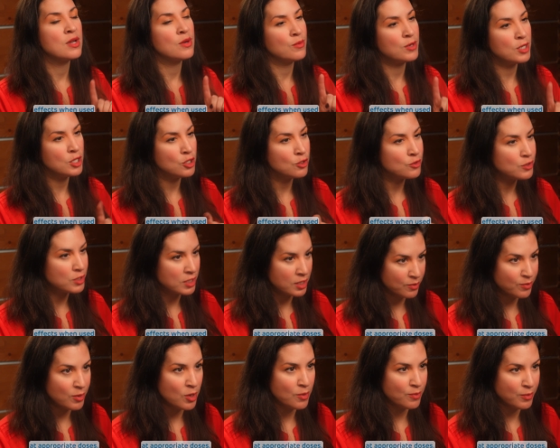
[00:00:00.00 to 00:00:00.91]
when used at
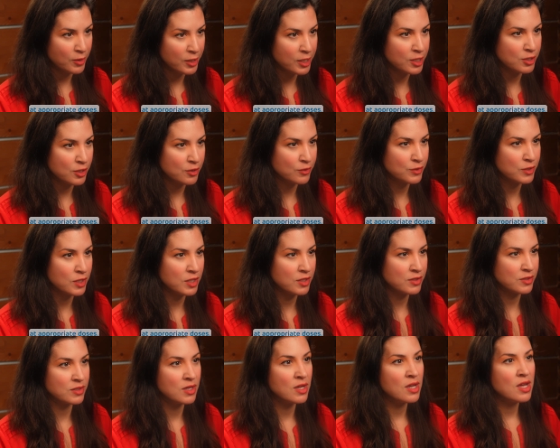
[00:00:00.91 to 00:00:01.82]
appropriate
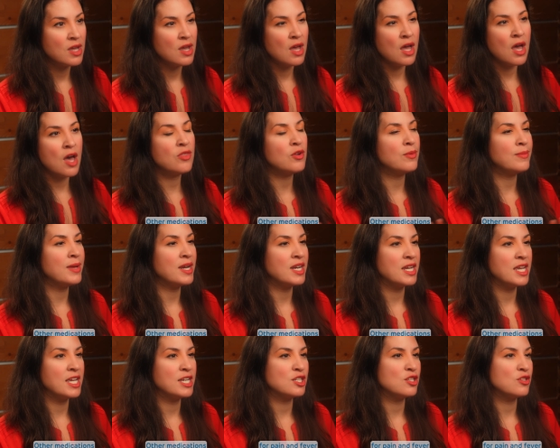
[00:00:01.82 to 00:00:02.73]
doses. Other
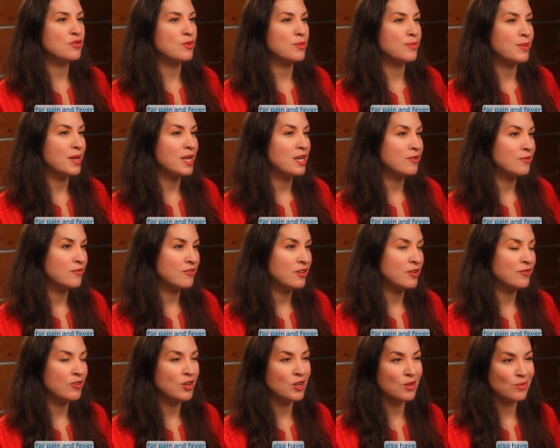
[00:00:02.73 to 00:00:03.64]
medications for pain and
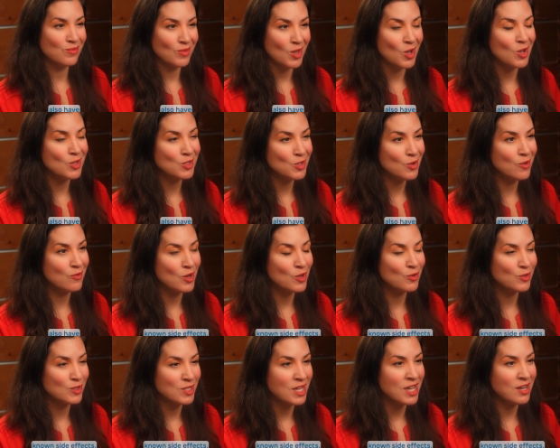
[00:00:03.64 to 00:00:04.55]
fever also have
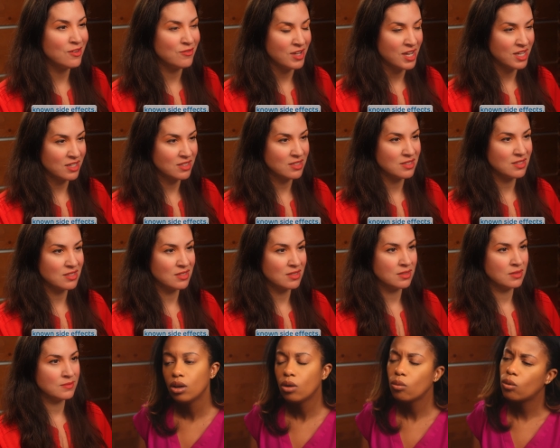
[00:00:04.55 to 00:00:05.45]
known side effects.
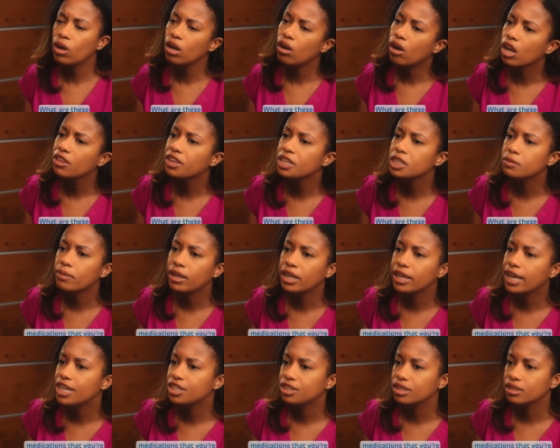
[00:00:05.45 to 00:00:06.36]
What are these
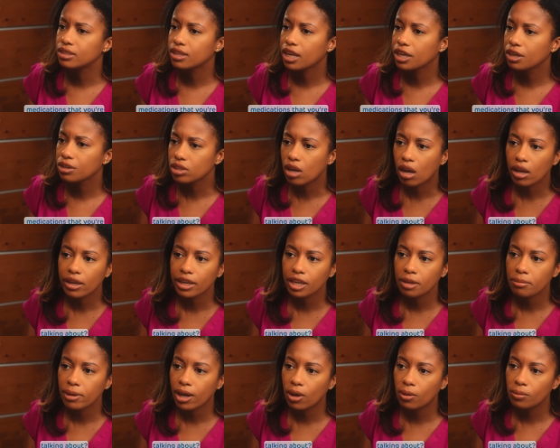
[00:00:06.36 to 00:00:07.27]
medications that you're talking
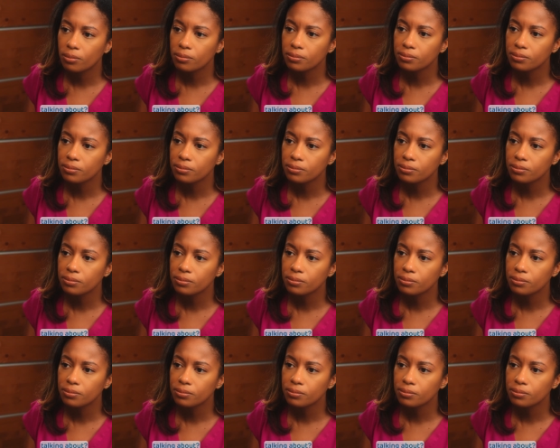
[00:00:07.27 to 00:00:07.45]
about?